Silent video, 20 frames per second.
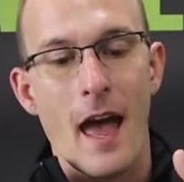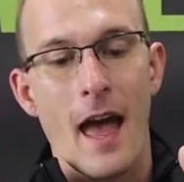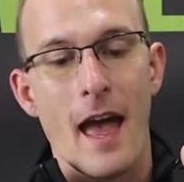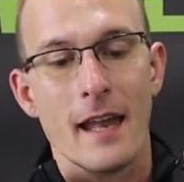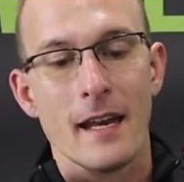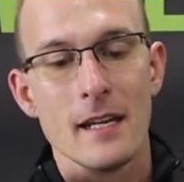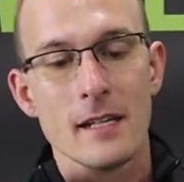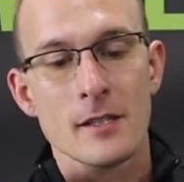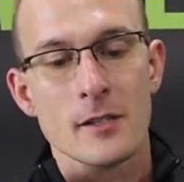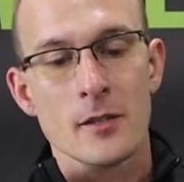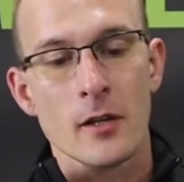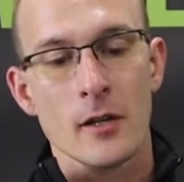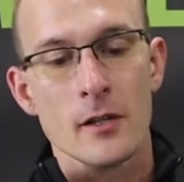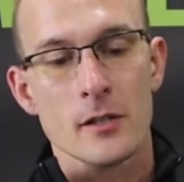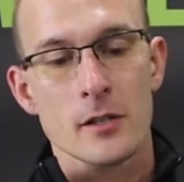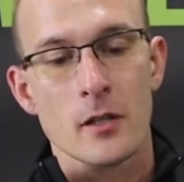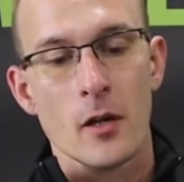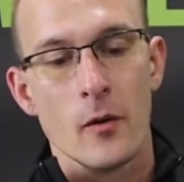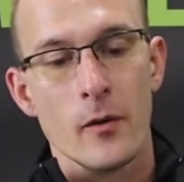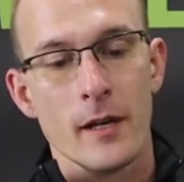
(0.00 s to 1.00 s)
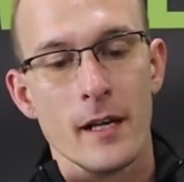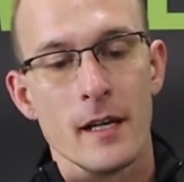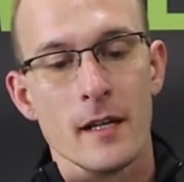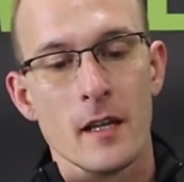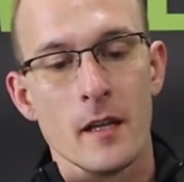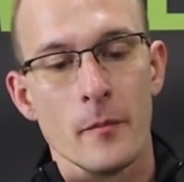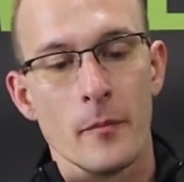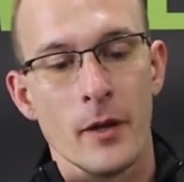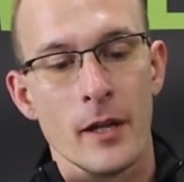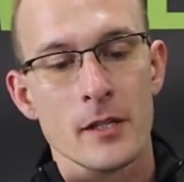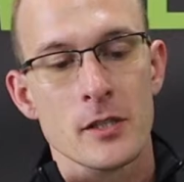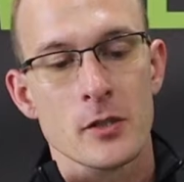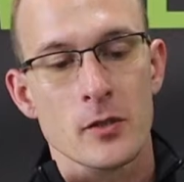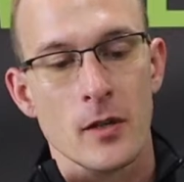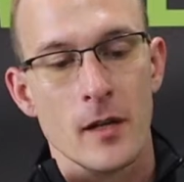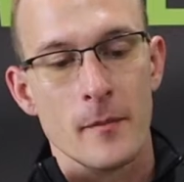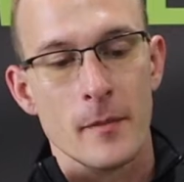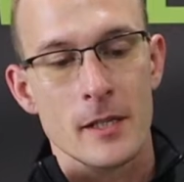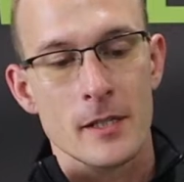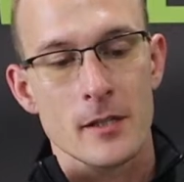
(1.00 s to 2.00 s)
And it starts going into the
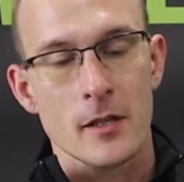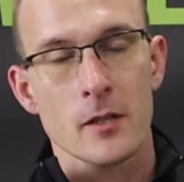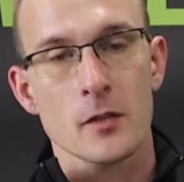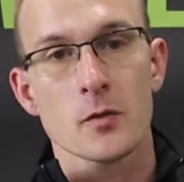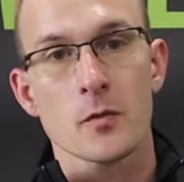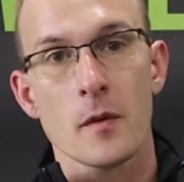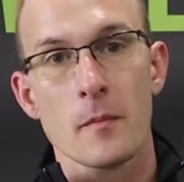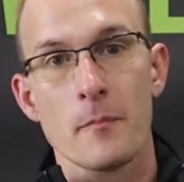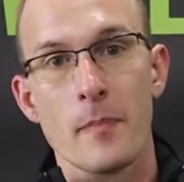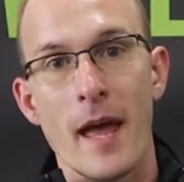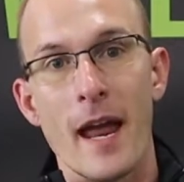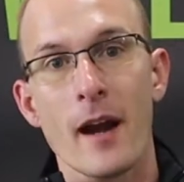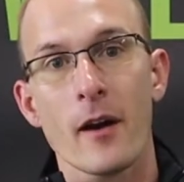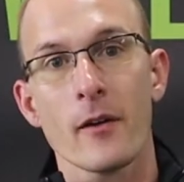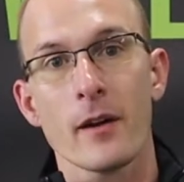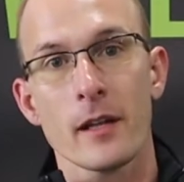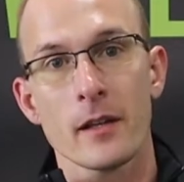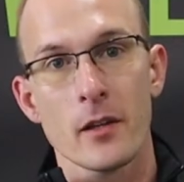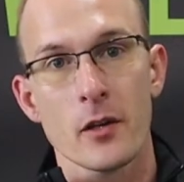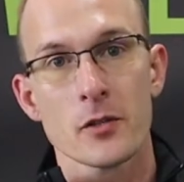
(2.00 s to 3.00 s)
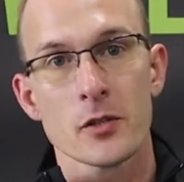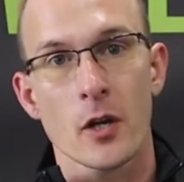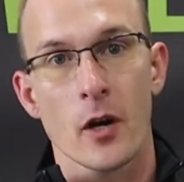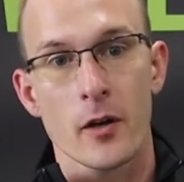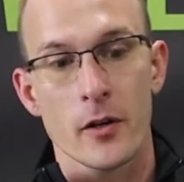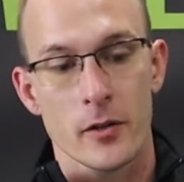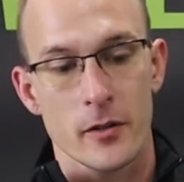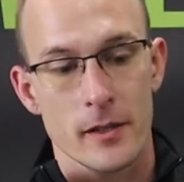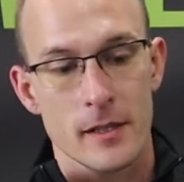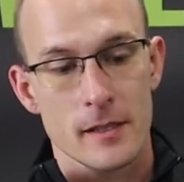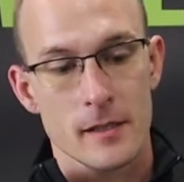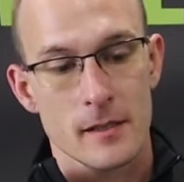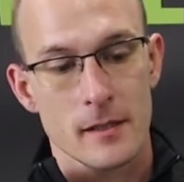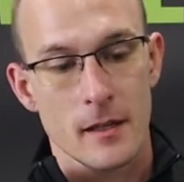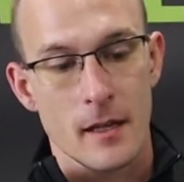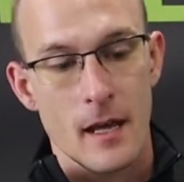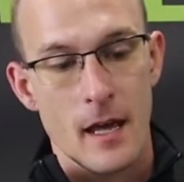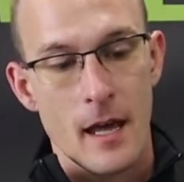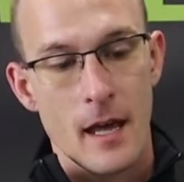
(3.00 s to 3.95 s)
bloodstream and it starts repairing those arteries.